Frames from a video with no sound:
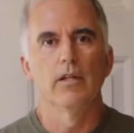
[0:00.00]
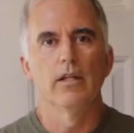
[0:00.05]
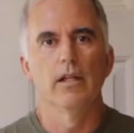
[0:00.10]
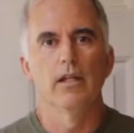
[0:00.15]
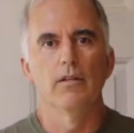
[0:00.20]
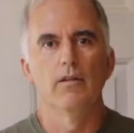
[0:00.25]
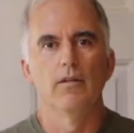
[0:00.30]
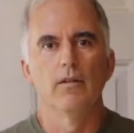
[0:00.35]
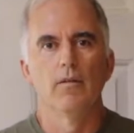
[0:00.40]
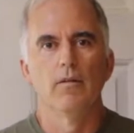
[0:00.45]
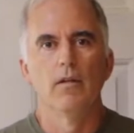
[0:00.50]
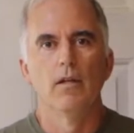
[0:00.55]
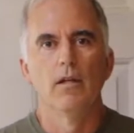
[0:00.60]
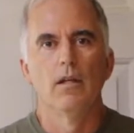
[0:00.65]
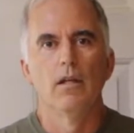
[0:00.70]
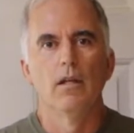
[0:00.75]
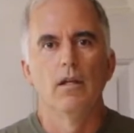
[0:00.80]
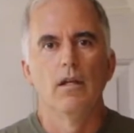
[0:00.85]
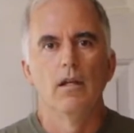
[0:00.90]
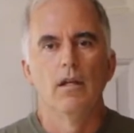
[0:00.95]
heads.
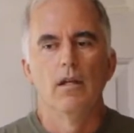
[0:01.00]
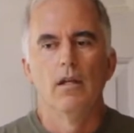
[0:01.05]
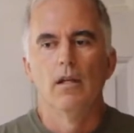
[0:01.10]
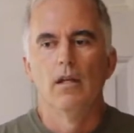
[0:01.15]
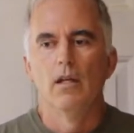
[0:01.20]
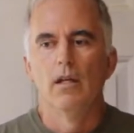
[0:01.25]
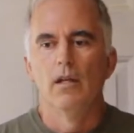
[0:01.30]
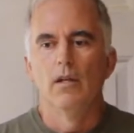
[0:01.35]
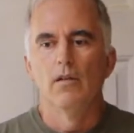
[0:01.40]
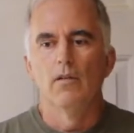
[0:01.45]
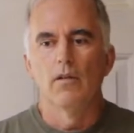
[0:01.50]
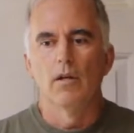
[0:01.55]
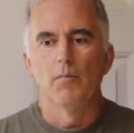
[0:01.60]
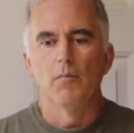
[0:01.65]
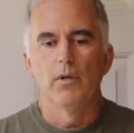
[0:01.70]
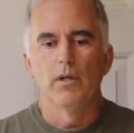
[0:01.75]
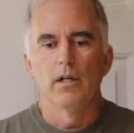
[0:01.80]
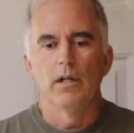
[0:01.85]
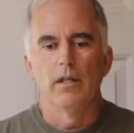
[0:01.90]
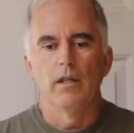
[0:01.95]
So I
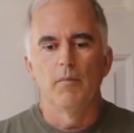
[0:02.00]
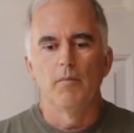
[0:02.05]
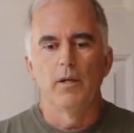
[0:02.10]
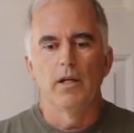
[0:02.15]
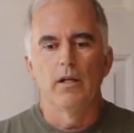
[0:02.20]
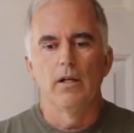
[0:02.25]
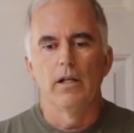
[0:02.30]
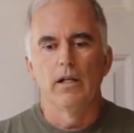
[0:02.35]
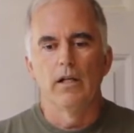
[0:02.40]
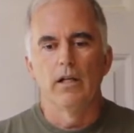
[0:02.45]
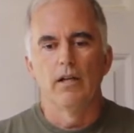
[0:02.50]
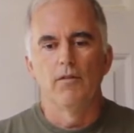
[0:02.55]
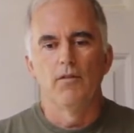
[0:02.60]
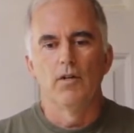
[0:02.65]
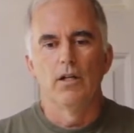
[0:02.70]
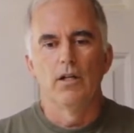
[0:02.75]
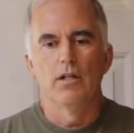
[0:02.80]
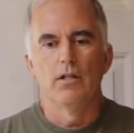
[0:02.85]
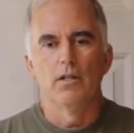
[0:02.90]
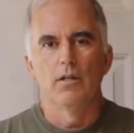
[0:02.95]
put on the bearing
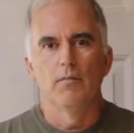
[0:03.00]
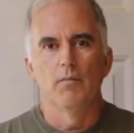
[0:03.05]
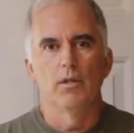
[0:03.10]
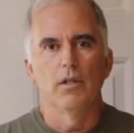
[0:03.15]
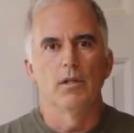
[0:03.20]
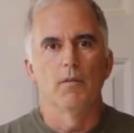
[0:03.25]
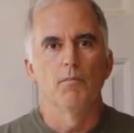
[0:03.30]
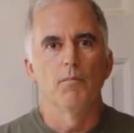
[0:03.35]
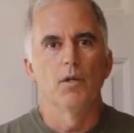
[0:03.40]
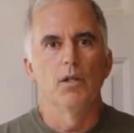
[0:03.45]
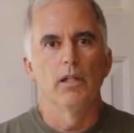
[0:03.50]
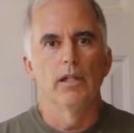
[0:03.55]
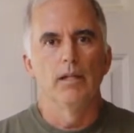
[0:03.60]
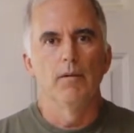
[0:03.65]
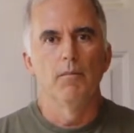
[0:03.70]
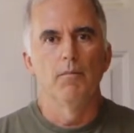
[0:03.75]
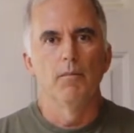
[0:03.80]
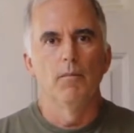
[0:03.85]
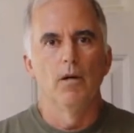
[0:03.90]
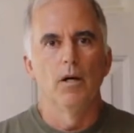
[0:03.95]
covers and put the
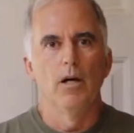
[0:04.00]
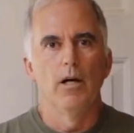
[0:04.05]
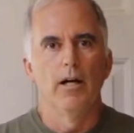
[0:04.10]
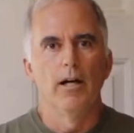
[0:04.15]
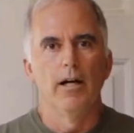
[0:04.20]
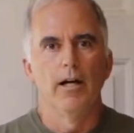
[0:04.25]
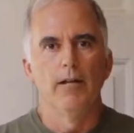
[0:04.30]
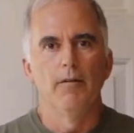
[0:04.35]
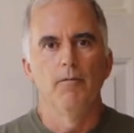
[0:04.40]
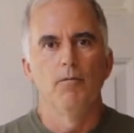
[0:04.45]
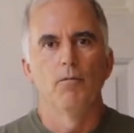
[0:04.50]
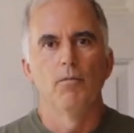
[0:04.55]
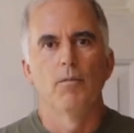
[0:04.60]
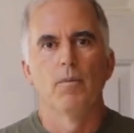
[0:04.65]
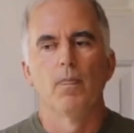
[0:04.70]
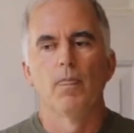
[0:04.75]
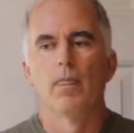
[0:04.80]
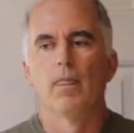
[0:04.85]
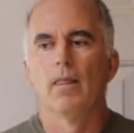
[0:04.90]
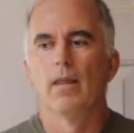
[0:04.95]
pulley on
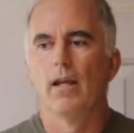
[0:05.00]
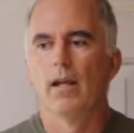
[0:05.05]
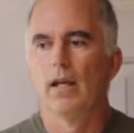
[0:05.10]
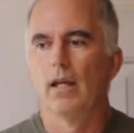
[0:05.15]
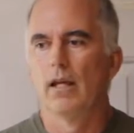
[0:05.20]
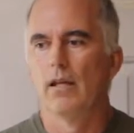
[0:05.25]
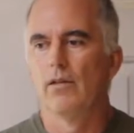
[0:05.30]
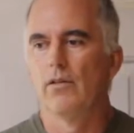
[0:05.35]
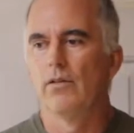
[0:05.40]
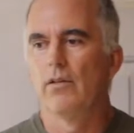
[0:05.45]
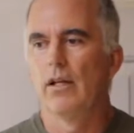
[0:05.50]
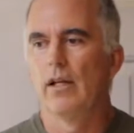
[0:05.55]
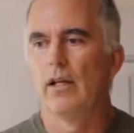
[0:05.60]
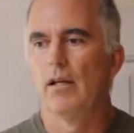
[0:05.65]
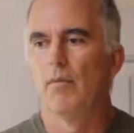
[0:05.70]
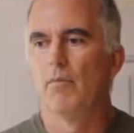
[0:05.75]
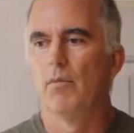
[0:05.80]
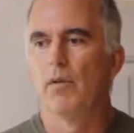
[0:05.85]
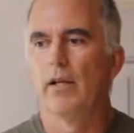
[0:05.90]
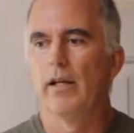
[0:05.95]
and set it
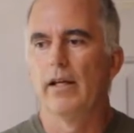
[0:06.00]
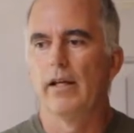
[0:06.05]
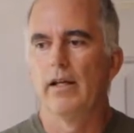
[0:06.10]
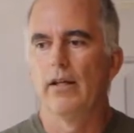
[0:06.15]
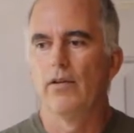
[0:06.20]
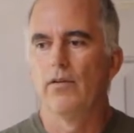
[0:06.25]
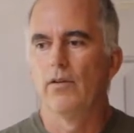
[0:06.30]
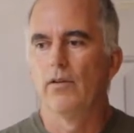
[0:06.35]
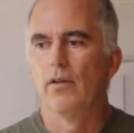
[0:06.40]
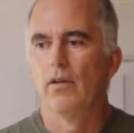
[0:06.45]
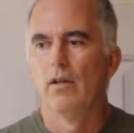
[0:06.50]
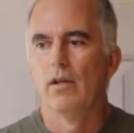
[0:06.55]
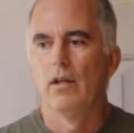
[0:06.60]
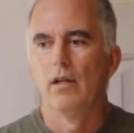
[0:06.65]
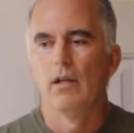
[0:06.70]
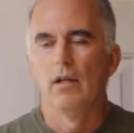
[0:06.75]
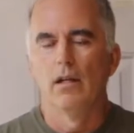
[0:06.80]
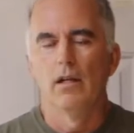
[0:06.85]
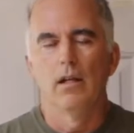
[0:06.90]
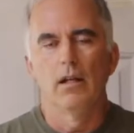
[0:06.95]
in place,
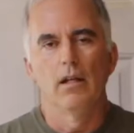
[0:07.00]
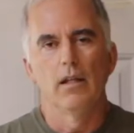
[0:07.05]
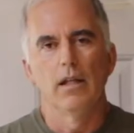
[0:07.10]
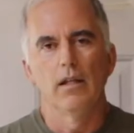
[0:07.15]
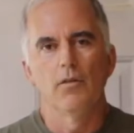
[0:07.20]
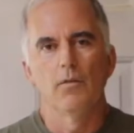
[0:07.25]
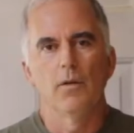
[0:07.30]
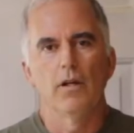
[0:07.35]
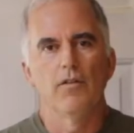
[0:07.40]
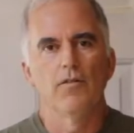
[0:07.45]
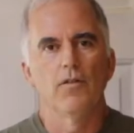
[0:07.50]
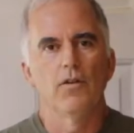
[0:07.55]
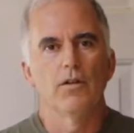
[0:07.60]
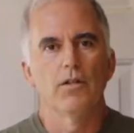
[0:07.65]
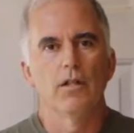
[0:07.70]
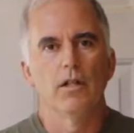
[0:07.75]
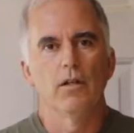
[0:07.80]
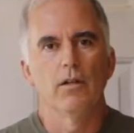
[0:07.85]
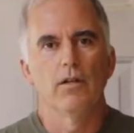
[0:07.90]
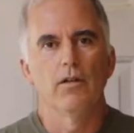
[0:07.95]
and that's when I first
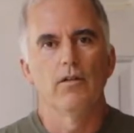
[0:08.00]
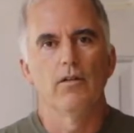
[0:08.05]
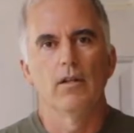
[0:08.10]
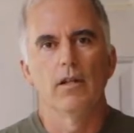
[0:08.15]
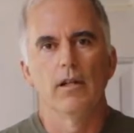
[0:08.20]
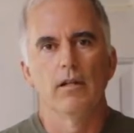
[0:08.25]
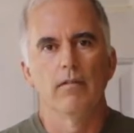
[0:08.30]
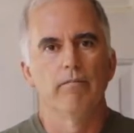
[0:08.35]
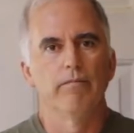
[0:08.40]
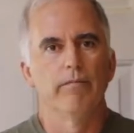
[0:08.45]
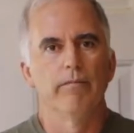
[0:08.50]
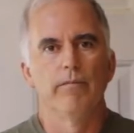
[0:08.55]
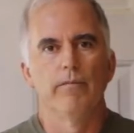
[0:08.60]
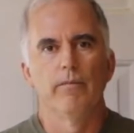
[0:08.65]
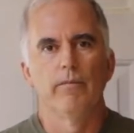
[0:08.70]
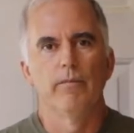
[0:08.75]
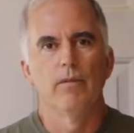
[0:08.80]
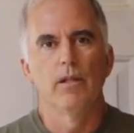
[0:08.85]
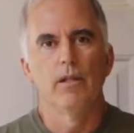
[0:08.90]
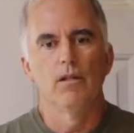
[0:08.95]
noticed that
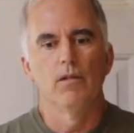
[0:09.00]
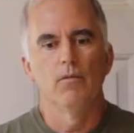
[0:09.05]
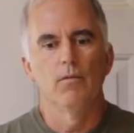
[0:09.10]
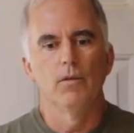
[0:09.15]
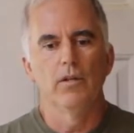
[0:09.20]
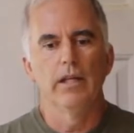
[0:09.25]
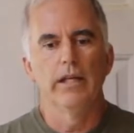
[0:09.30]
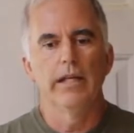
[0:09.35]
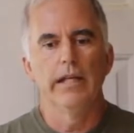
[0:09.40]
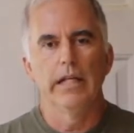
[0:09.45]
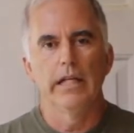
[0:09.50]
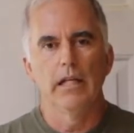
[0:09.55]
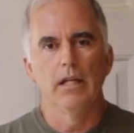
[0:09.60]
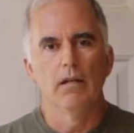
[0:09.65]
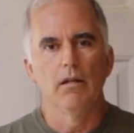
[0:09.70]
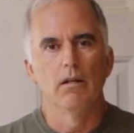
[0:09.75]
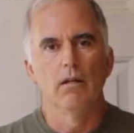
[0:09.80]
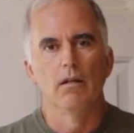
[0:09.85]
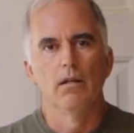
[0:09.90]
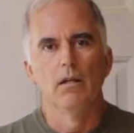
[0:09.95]
it was hitting.
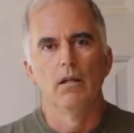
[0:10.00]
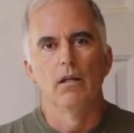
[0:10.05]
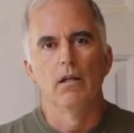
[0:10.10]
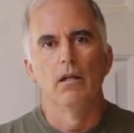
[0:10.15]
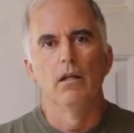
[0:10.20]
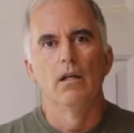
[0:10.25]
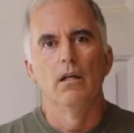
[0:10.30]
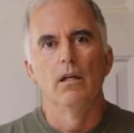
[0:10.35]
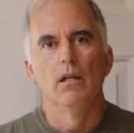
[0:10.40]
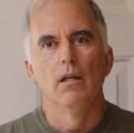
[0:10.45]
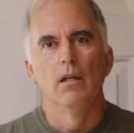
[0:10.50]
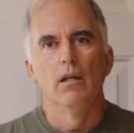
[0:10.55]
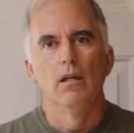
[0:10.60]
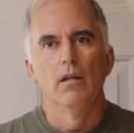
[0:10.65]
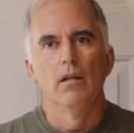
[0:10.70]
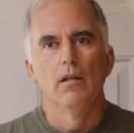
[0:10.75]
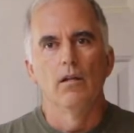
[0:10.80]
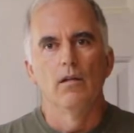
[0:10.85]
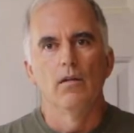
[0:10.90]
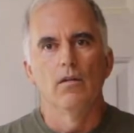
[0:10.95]

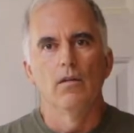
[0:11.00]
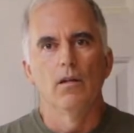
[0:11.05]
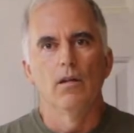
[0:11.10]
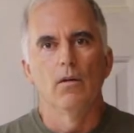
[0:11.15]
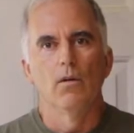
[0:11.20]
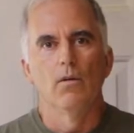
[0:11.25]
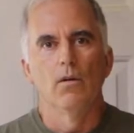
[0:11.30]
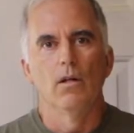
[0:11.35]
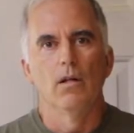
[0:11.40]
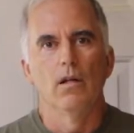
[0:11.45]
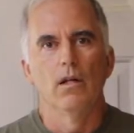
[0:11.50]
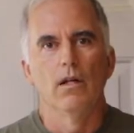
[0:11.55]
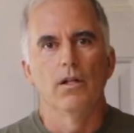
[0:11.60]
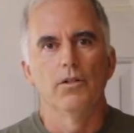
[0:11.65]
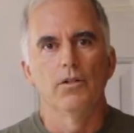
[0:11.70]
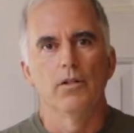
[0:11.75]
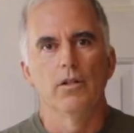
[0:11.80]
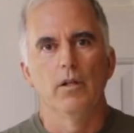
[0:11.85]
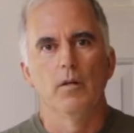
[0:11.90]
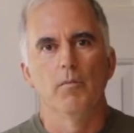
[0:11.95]
So I'll
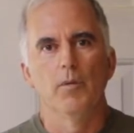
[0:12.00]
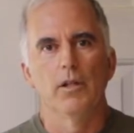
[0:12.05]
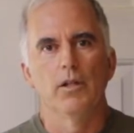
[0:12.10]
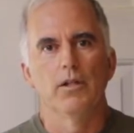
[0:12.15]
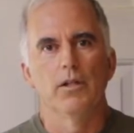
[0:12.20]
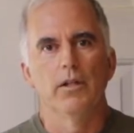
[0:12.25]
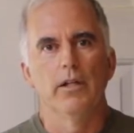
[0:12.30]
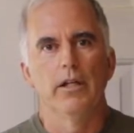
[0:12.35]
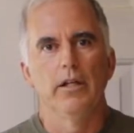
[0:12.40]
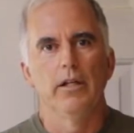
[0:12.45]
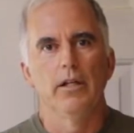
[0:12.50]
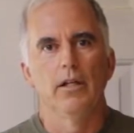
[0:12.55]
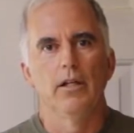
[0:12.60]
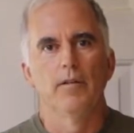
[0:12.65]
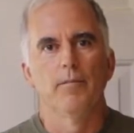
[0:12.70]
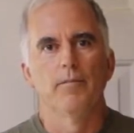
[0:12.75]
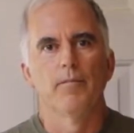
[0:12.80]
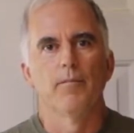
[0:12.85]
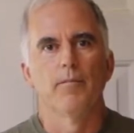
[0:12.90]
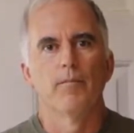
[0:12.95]
show you a picture here.